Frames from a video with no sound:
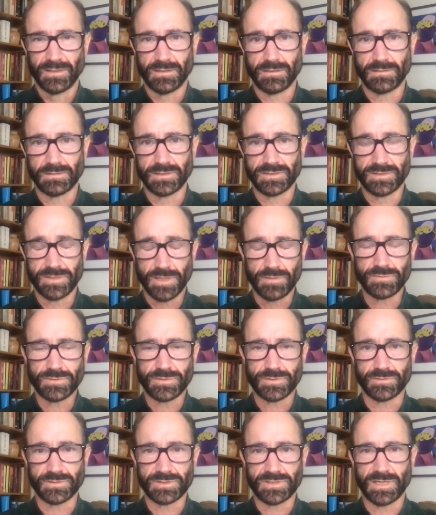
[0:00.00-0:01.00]
On the
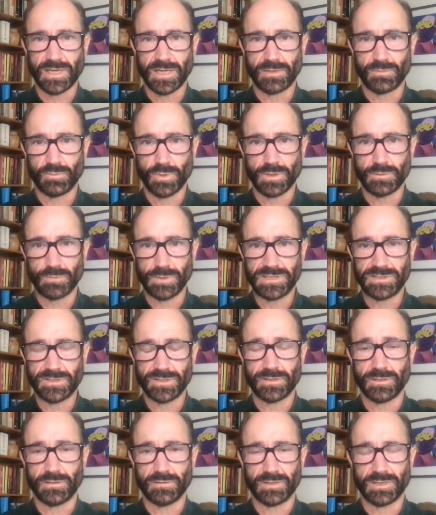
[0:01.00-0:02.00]
social side, what do we
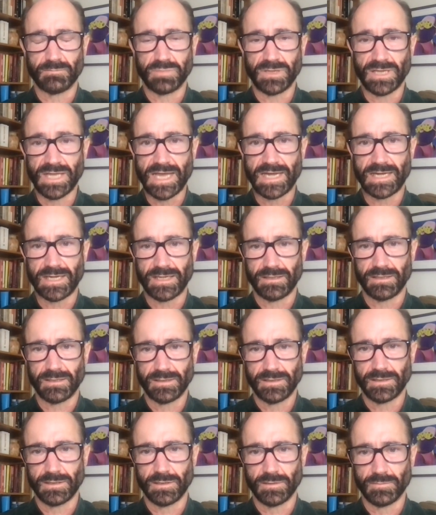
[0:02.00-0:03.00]
do? The planet,
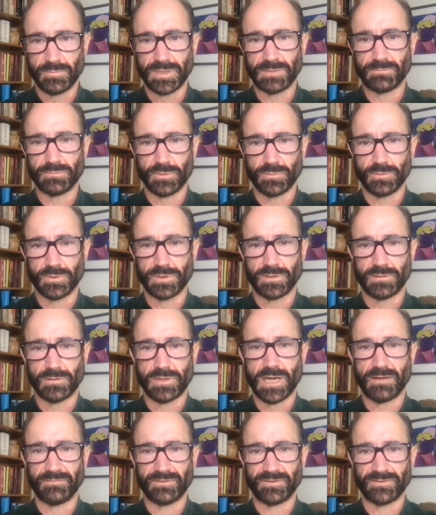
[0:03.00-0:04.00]
you know, people will
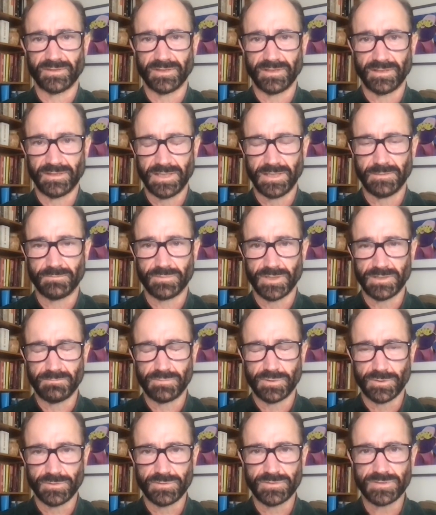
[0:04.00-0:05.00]
obviously keep
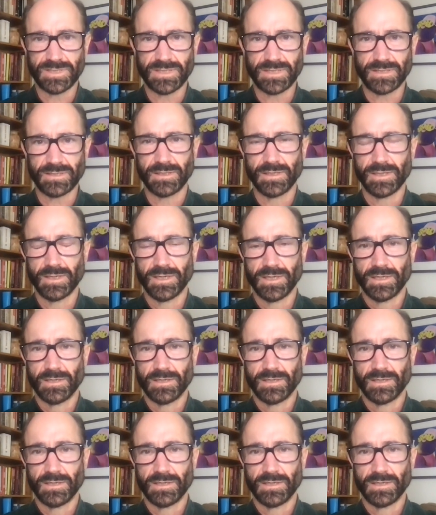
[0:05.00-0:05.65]
reproducing.